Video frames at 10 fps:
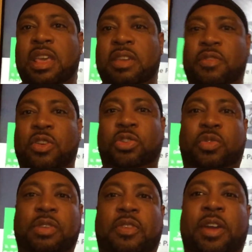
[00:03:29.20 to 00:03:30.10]
Even though
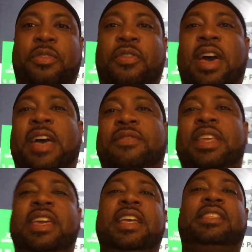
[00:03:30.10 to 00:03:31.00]
Street Fighter 5
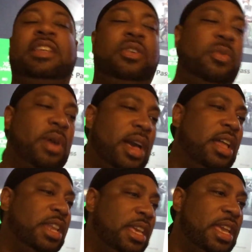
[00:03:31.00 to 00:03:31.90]
did take a
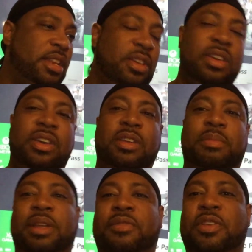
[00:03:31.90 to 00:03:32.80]
while to get
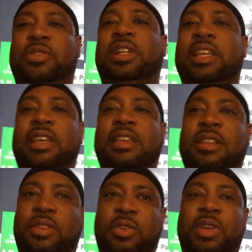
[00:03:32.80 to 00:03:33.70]
good, but eventually,
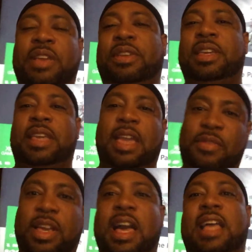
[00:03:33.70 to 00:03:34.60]
they
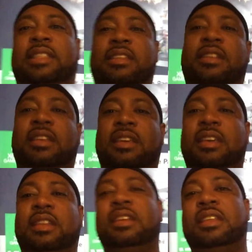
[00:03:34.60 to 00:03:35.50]
gave it content,
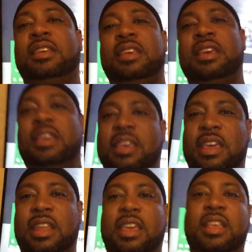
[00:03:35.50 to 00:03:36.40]
and
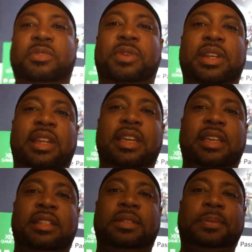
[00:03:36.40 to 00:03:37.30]
it is what it
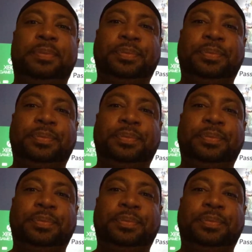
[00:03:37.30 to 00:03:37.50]
is.